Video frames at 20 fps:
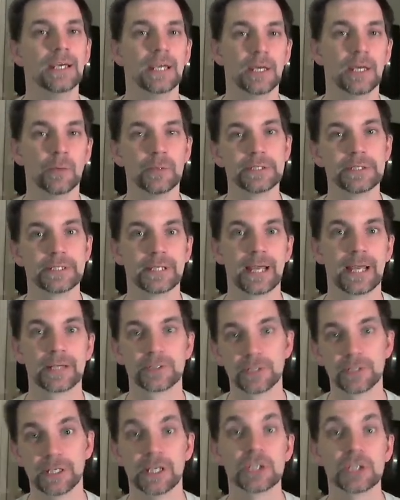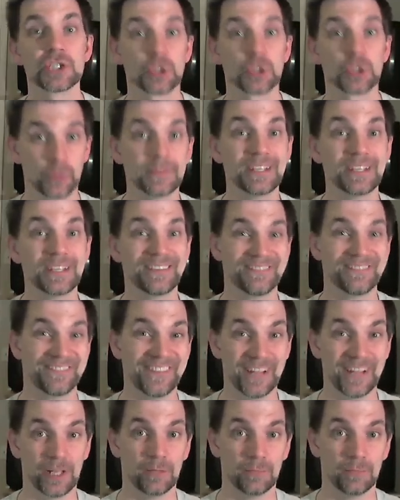It wasn't actually a scripted
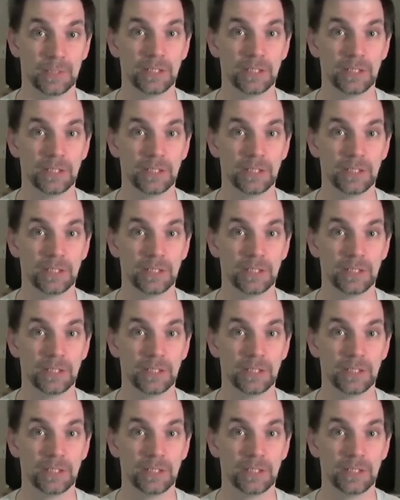film.